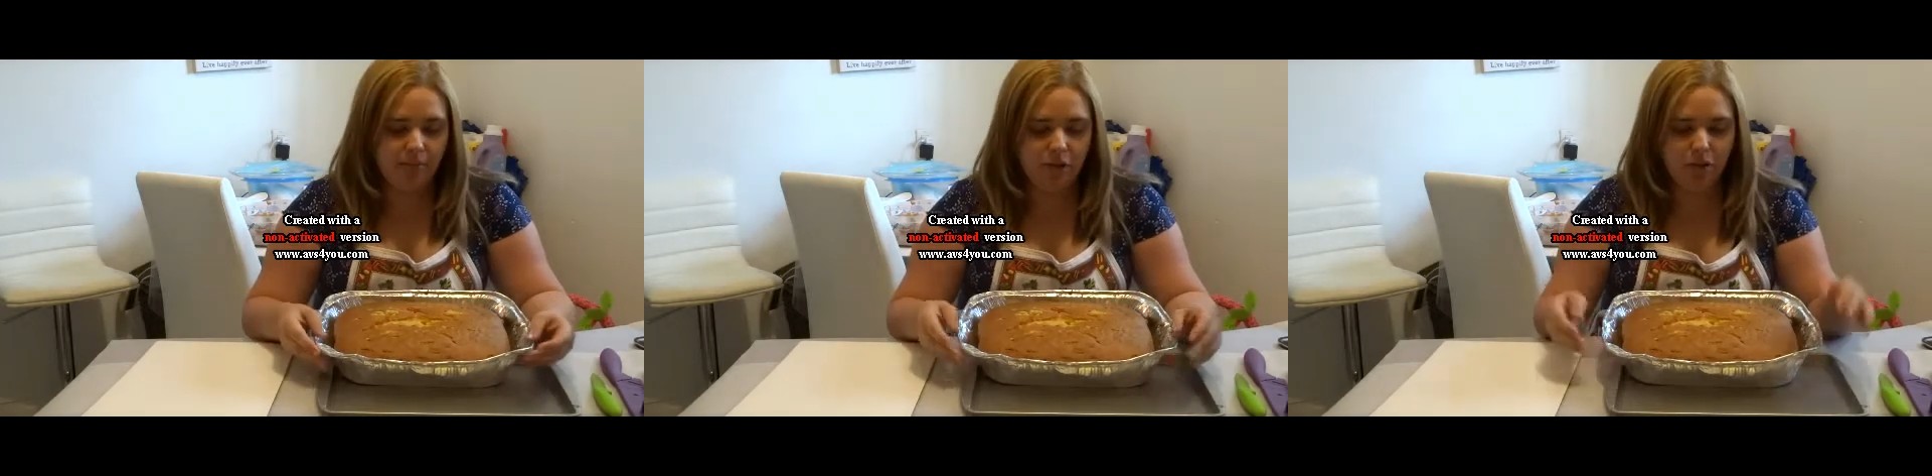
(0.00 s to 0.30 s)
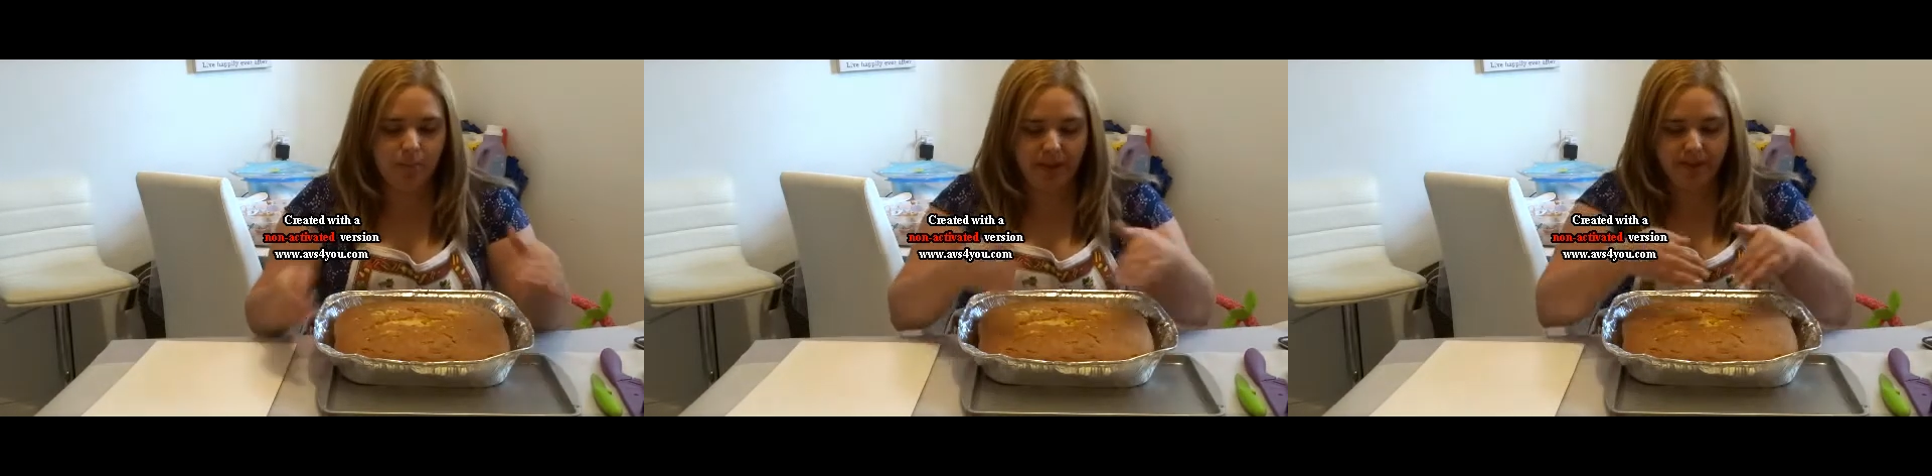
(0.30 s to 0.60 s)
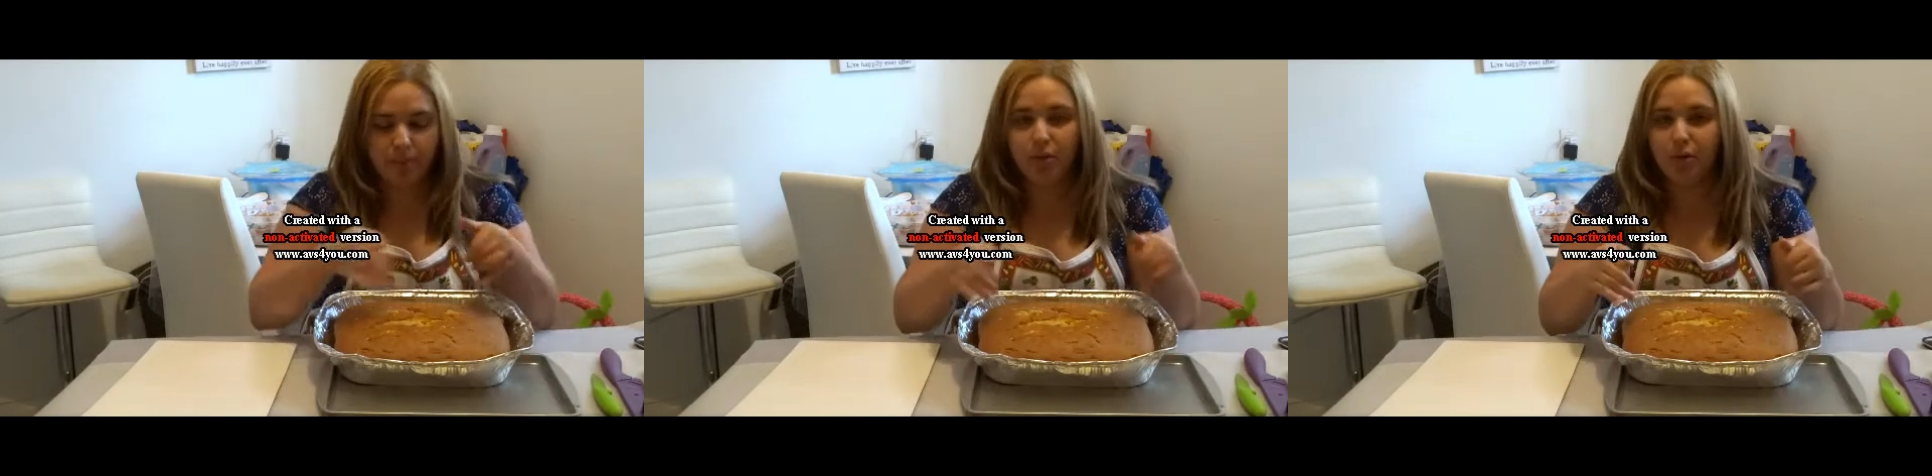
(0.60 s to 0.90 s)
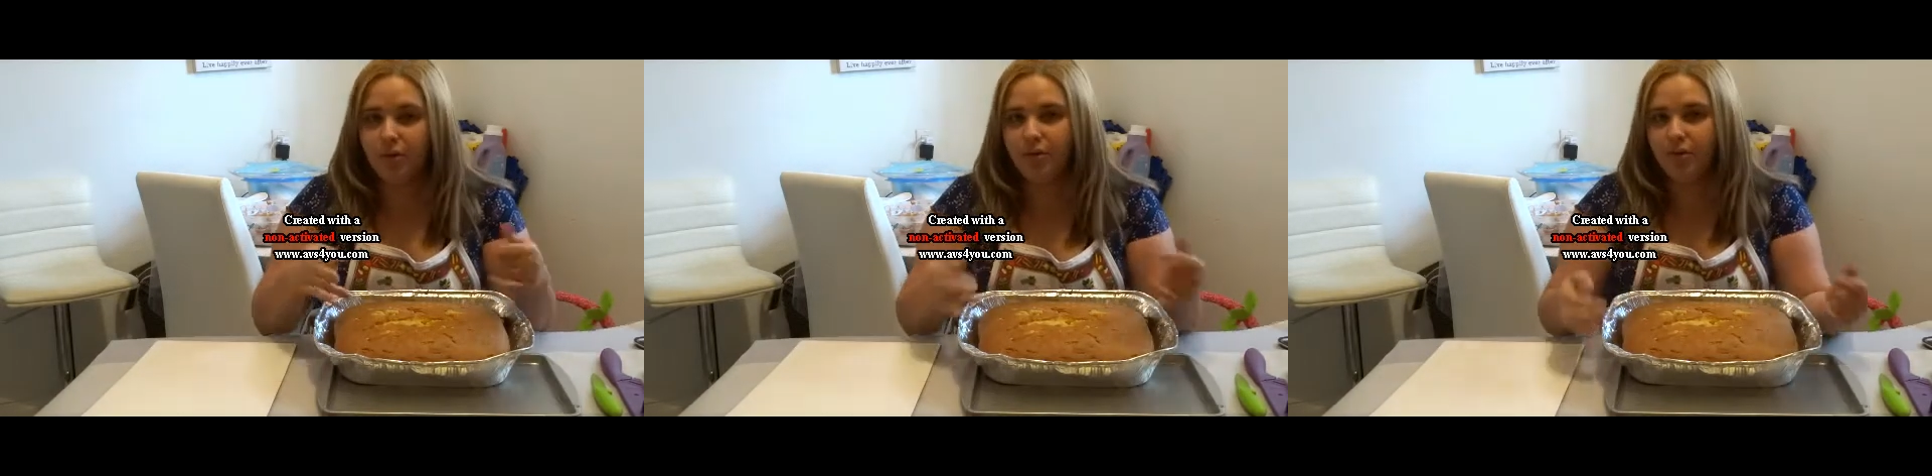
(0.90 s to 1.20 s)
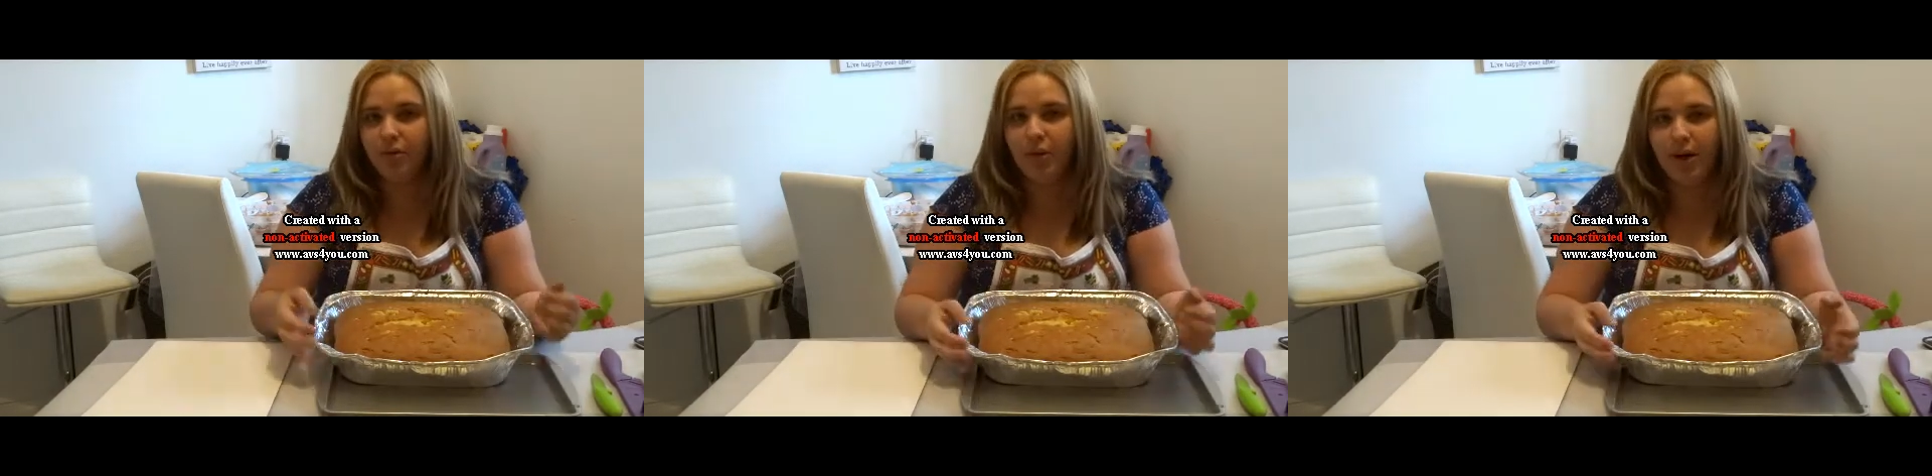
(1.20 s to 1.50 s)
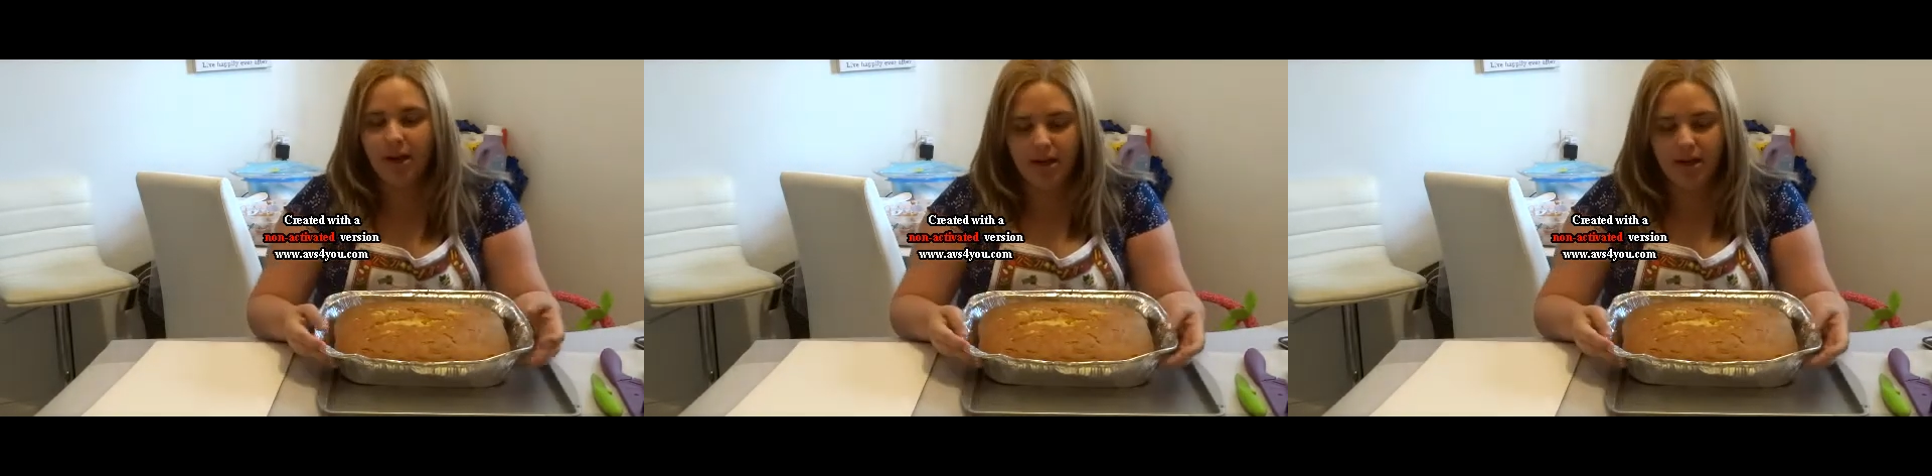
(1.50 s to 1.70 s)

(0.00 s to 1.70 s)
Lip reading: to make the mold for it.